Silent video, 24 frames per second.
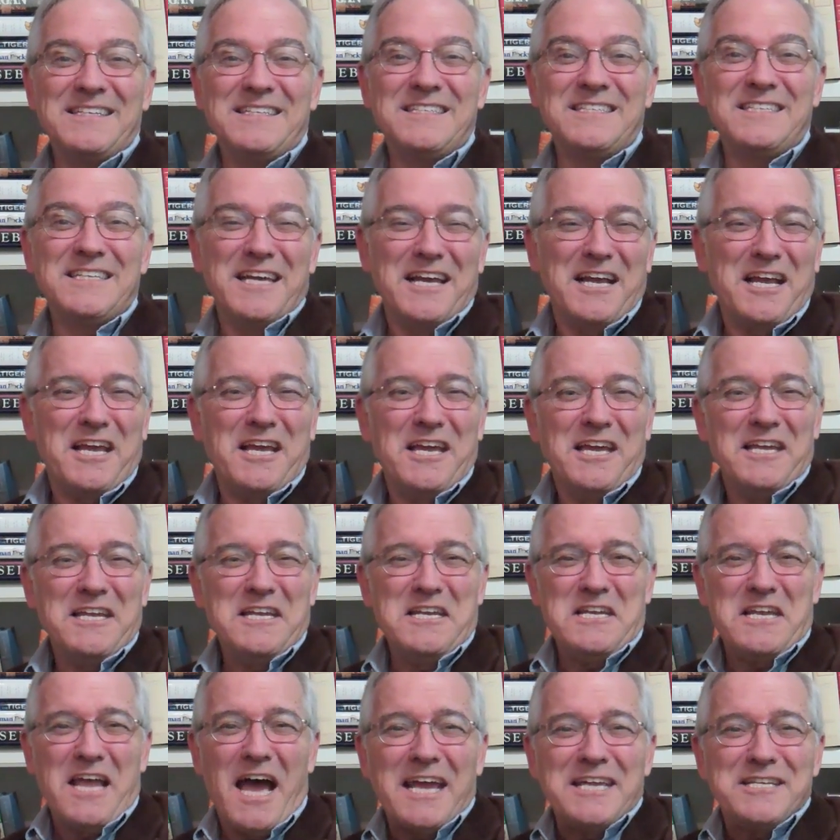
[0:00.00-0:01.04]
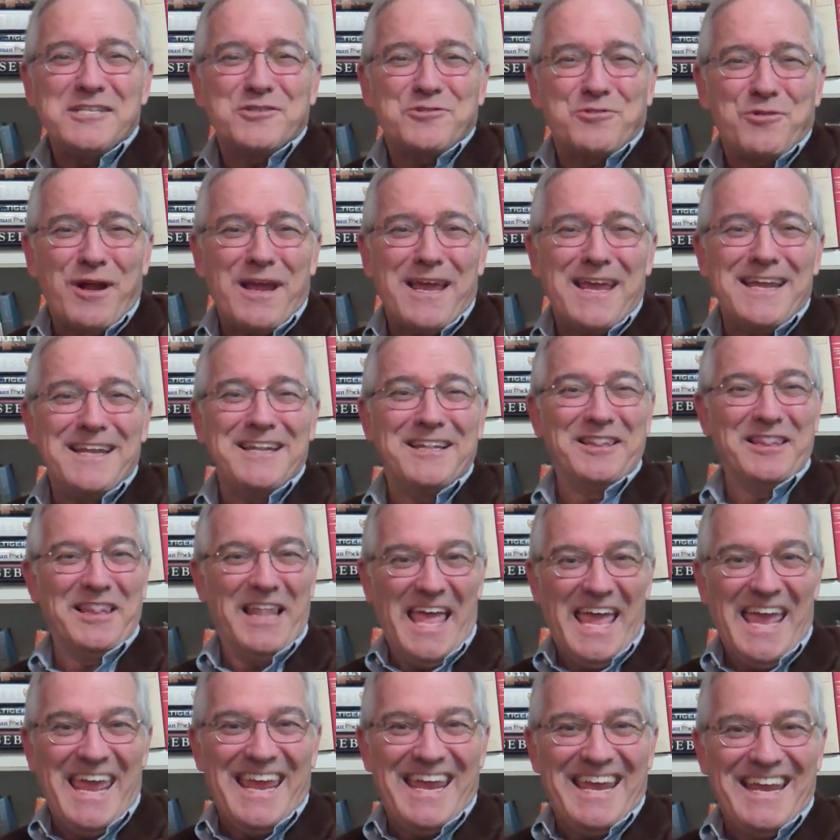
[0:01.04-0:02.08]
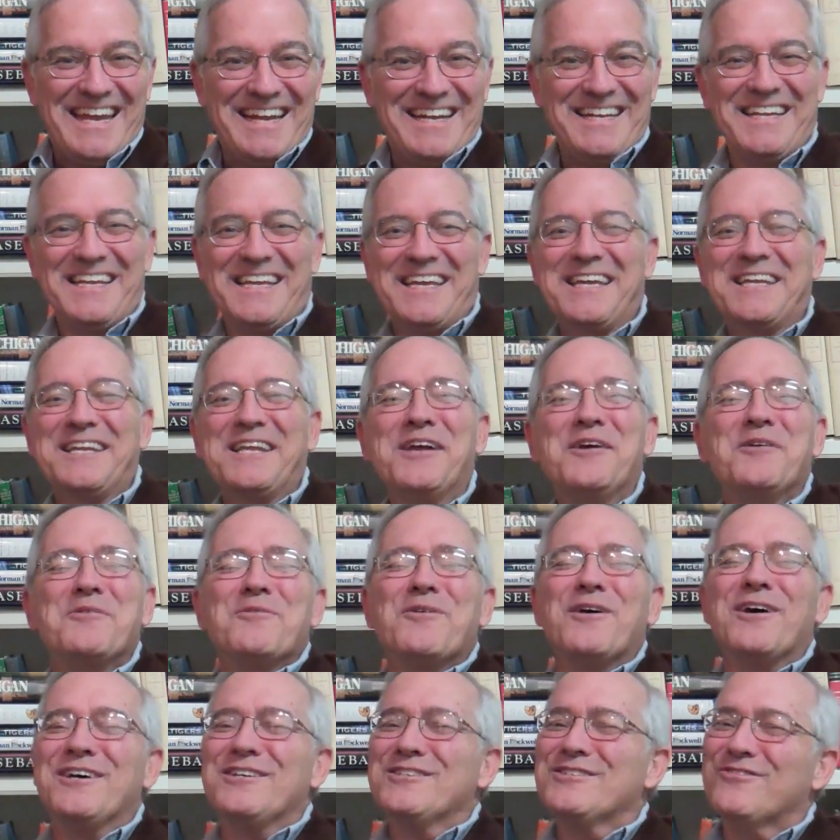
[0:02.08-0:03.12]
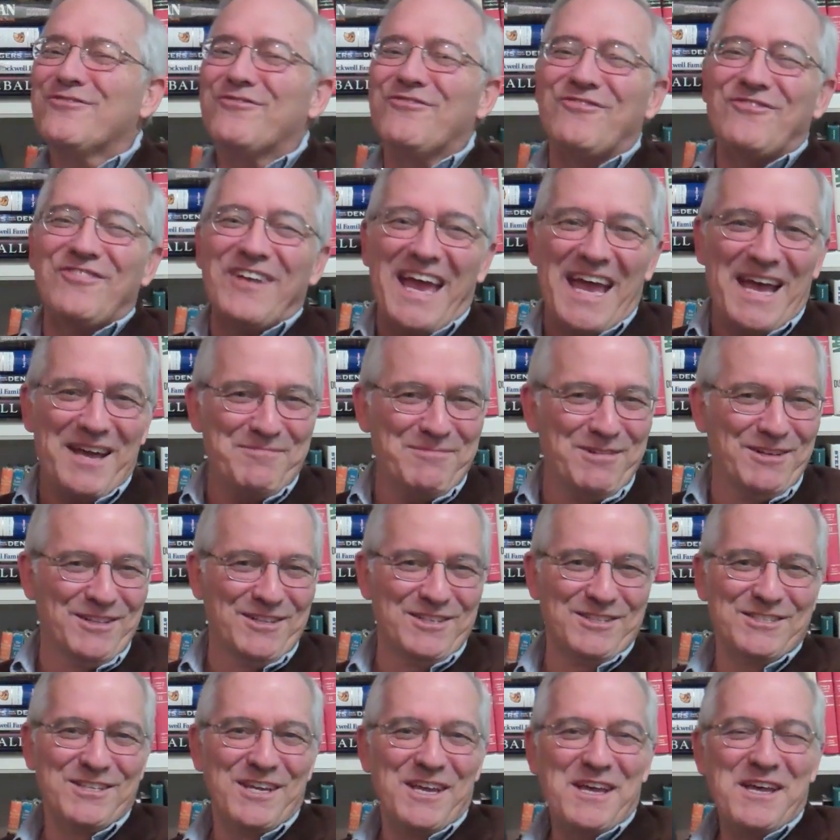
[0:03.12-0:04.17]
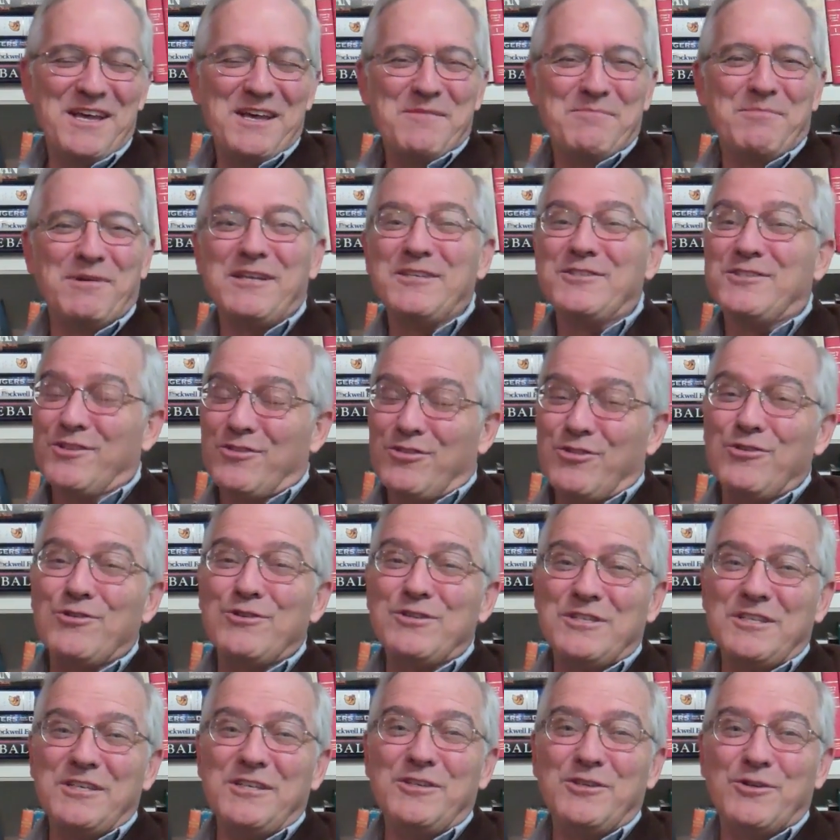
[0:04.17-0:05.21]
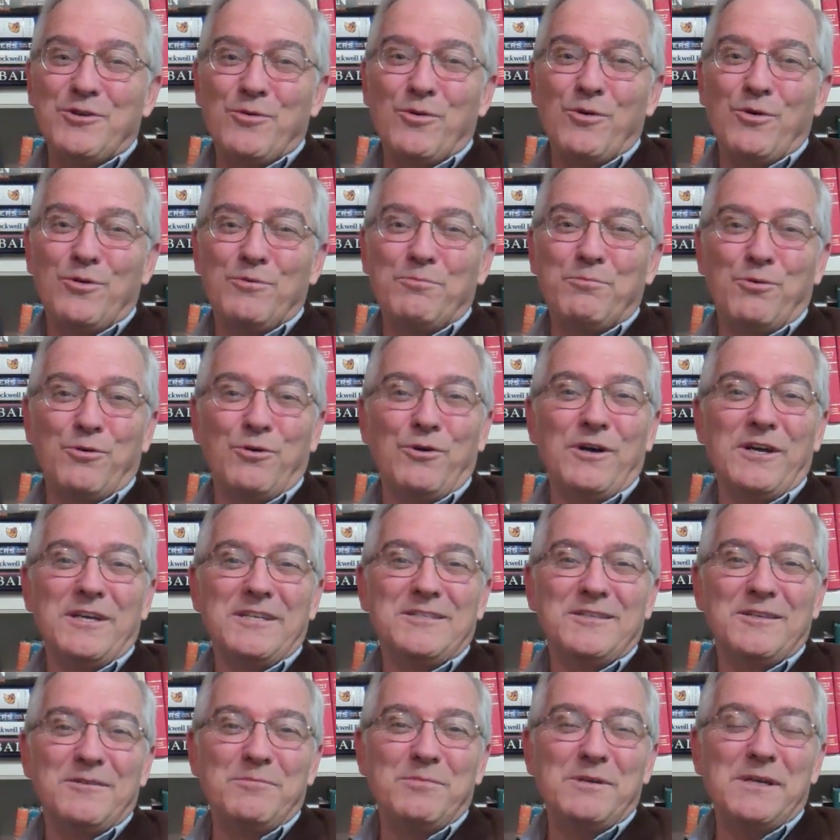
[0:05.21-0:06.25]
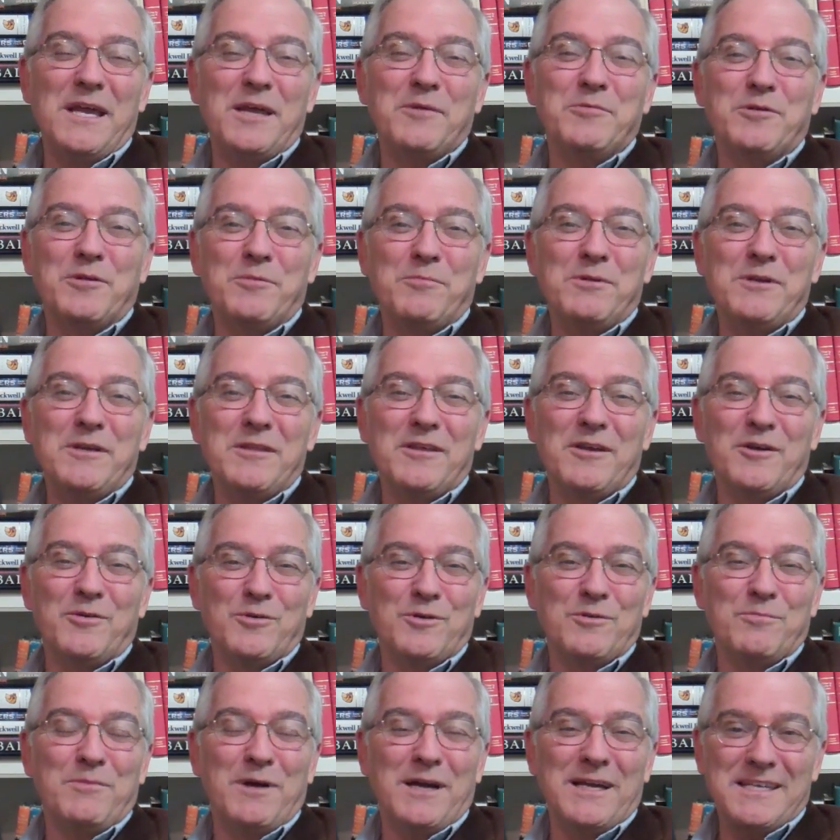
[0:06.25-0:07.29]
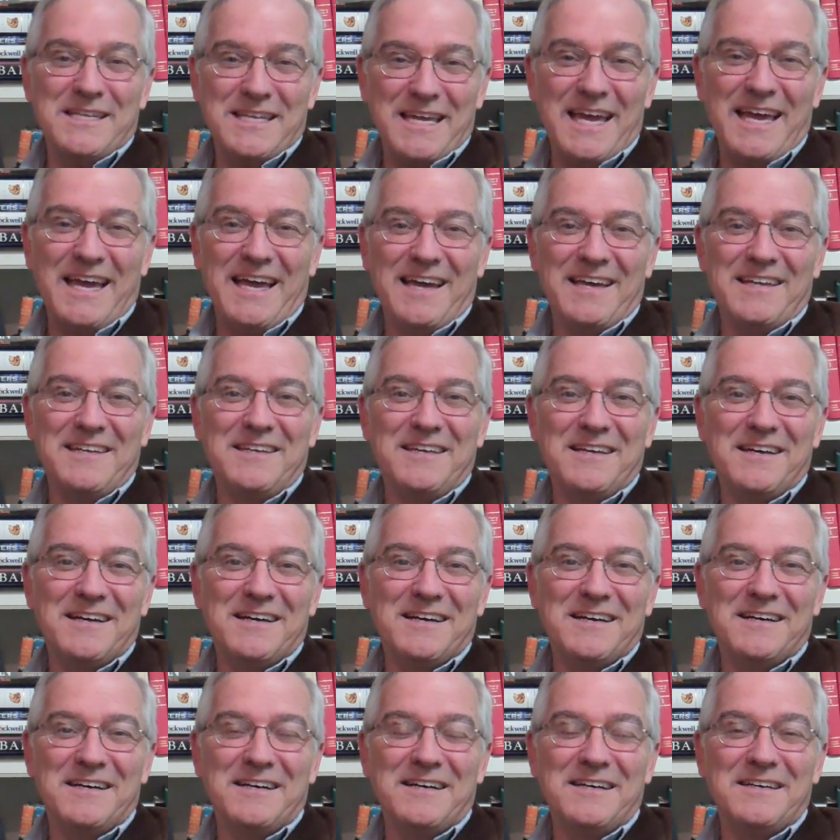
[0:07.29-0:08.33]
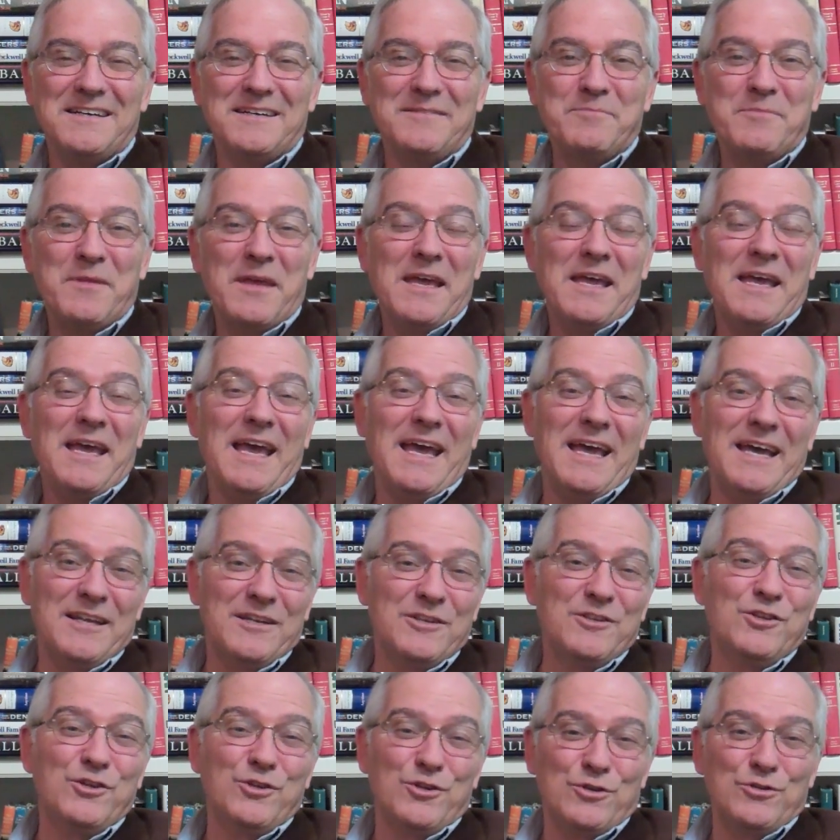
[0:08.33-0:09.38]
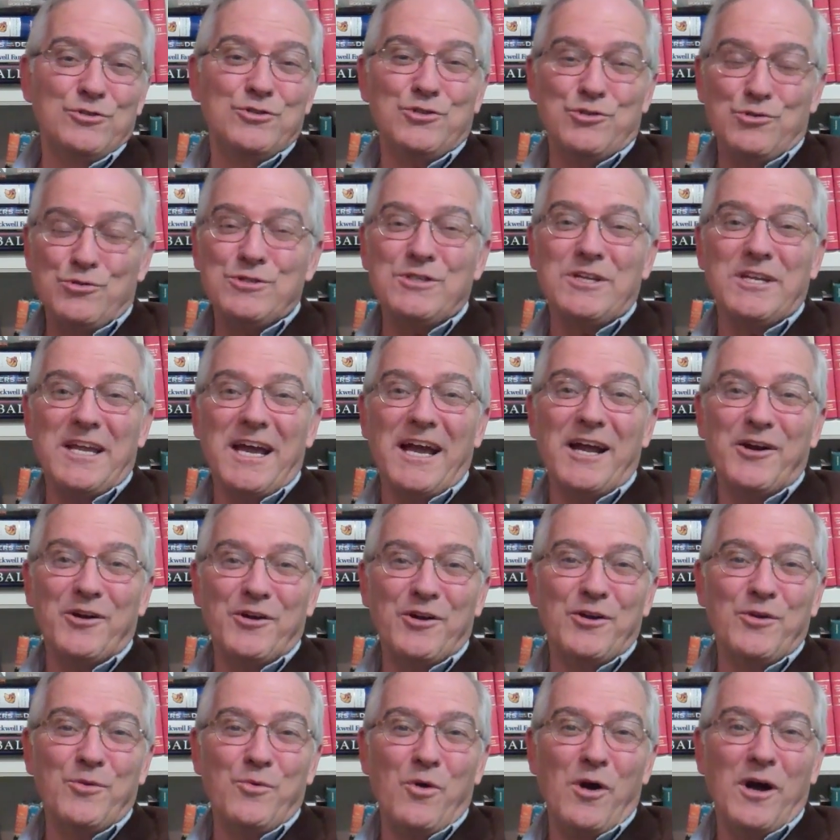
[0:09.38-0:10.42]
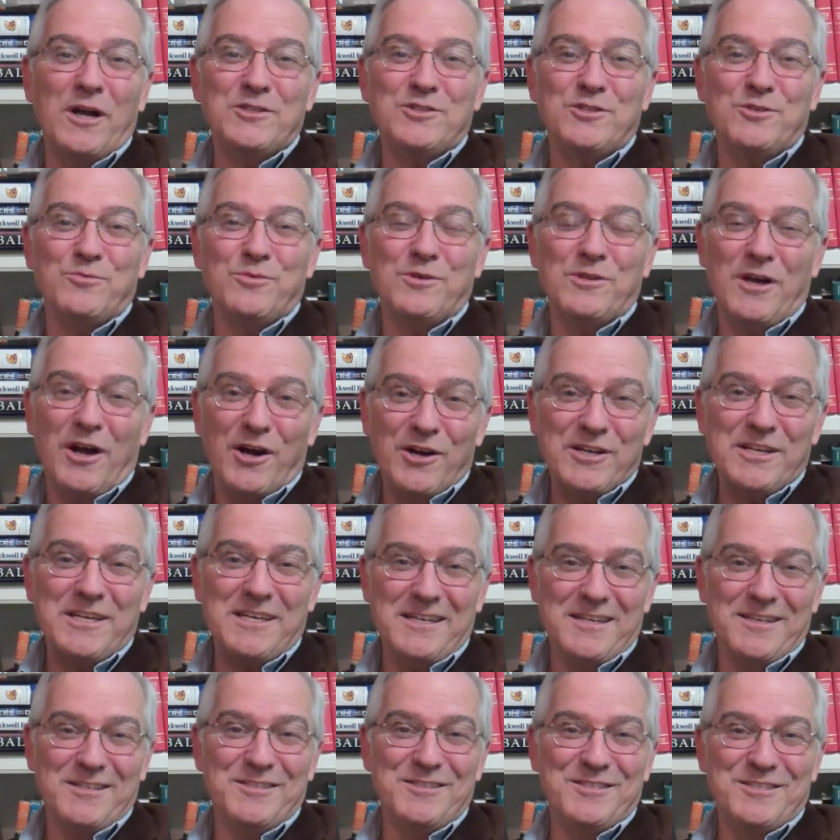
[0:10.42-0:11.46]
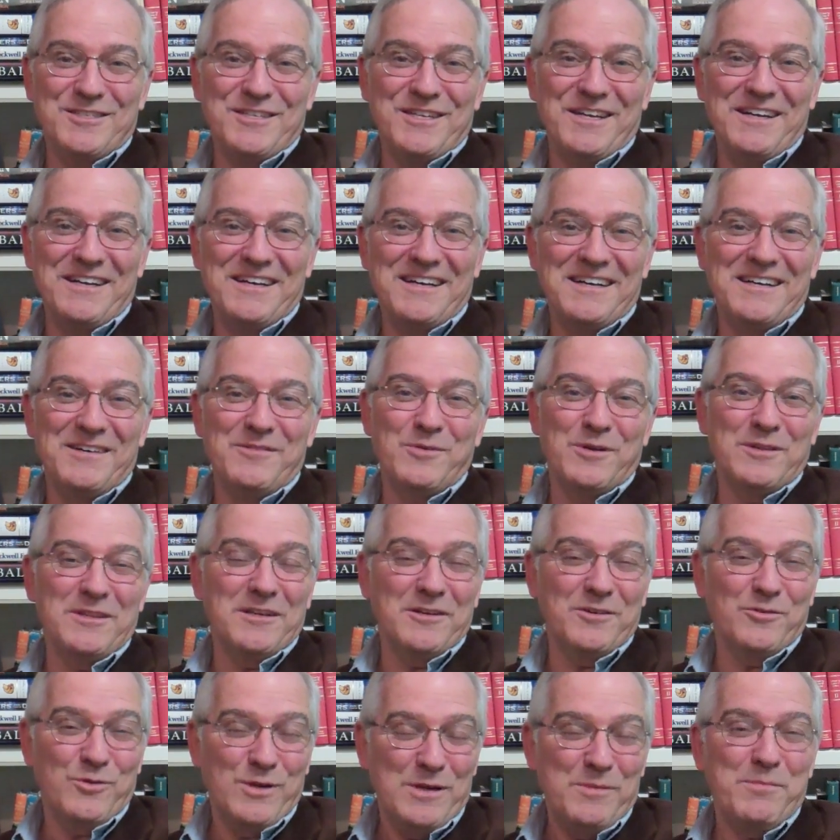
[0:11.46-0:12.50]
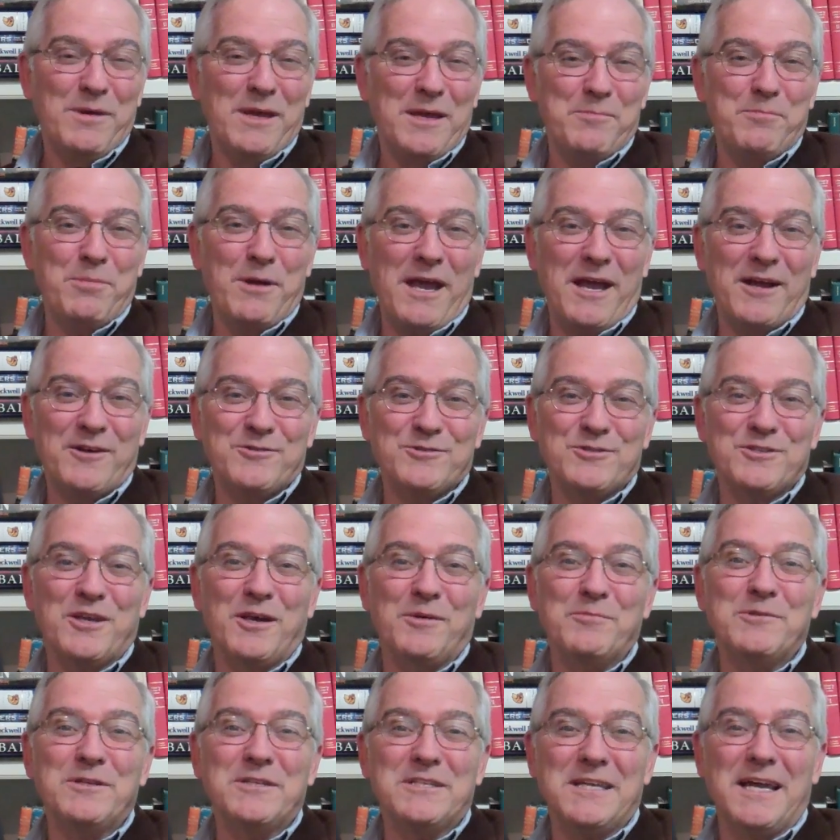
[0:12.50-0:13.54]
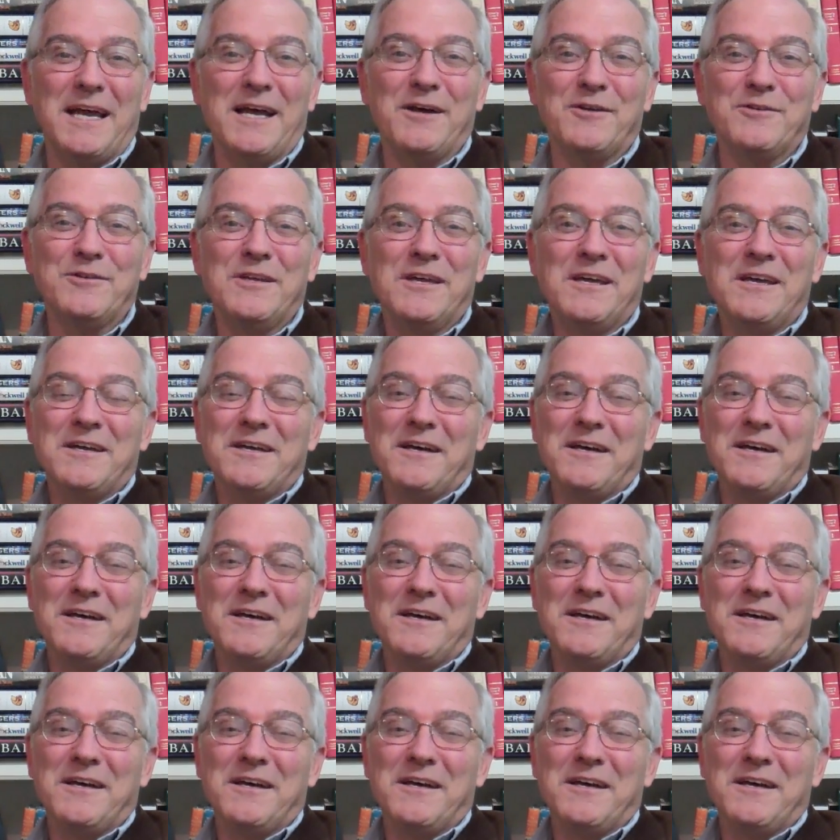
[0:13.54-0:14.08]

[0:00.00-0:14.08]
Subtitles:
Dick Night Train Lane. And it was fabulous. But as a 13-year-old boy, to be able to be there with my dad, and, you know, Susan and I are going to watch it with our kids when the Green Bay Packers come to town